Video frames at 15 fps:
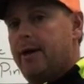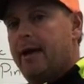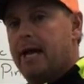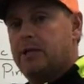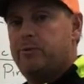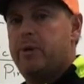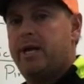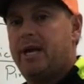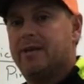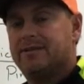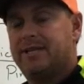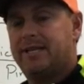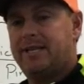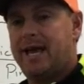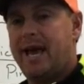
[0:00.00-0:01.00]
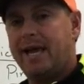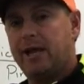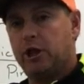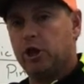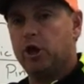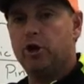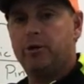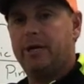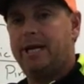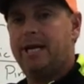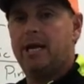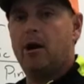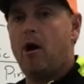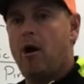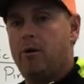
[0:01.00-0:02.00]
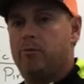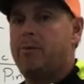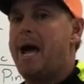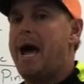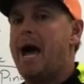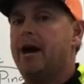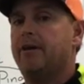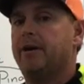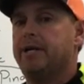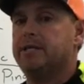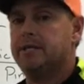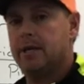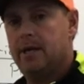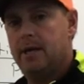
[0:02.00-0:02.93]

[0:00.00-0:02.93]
That's because the tech learned it in on batteries.